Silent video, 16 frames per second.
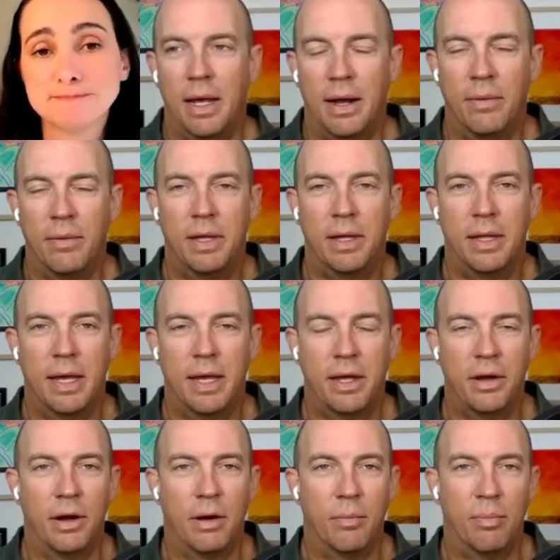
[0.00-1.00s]
I really like
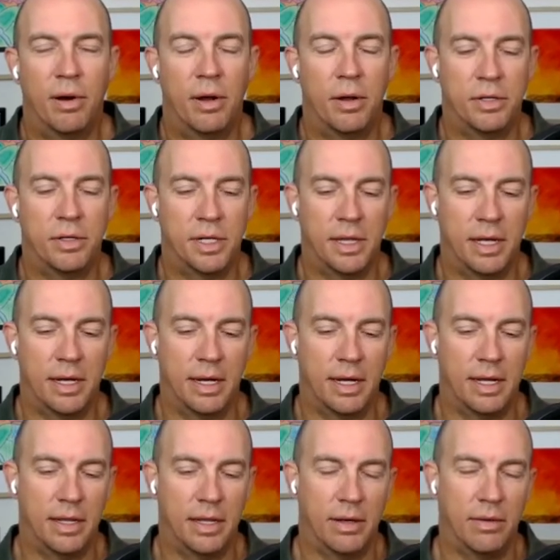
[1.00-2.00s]
your approach and the
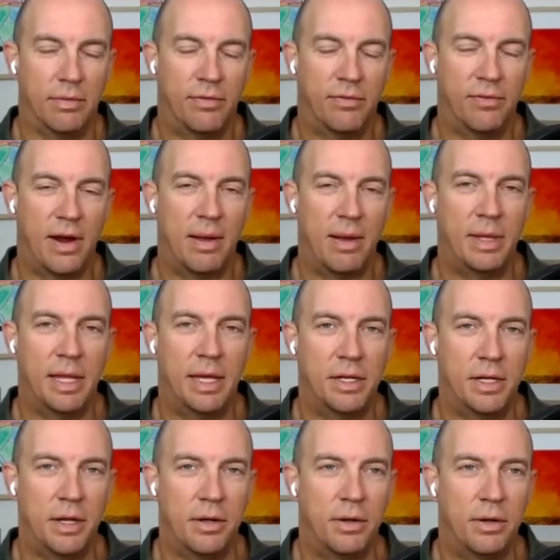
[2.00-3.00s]
and the framing that
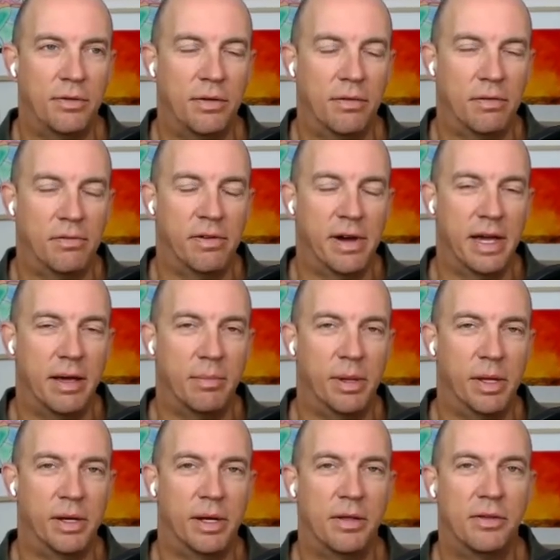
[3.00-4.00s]
you use of the
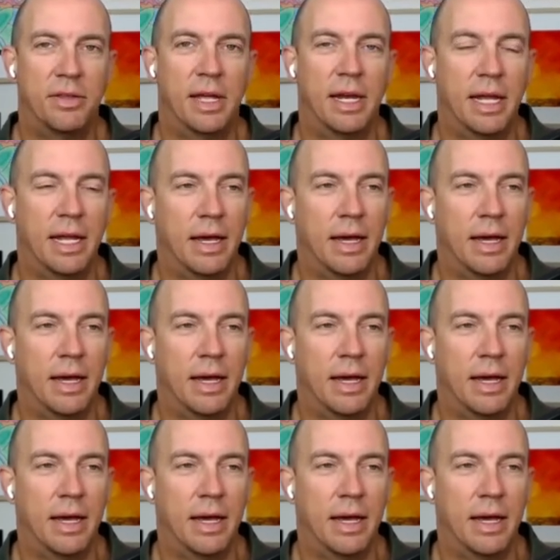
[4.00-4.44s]
viability study.